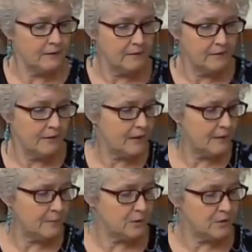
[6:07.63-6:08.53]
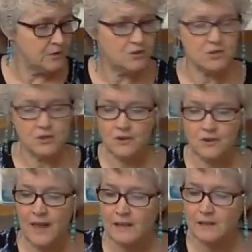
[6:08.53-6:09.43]
All right, I'm going to stir
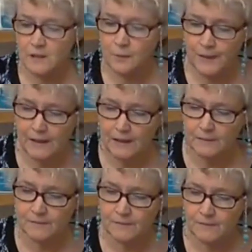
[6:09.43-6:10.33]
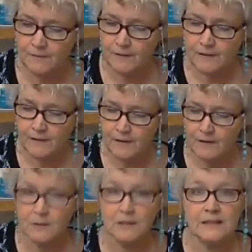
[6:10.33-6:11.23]
that a little bit.
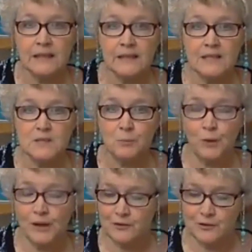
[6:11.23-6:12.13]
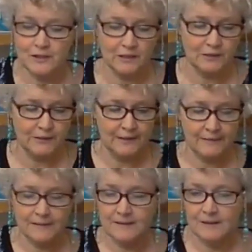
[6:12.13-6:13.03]
Look at that nice bright food coloring.
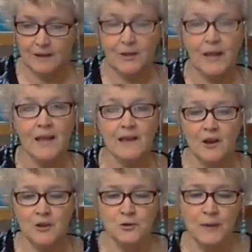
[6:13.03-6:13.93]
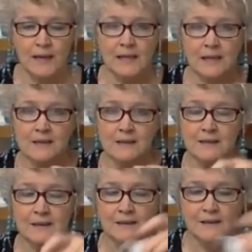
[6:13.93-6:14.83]
Okay, are you ready?
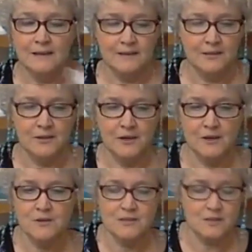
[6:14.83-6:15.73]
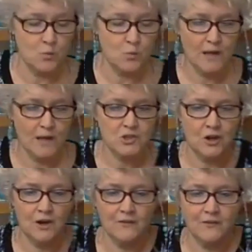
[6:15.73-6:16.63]
Here goes. Let's watch
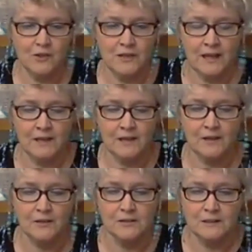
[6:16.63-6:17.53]
our volcano.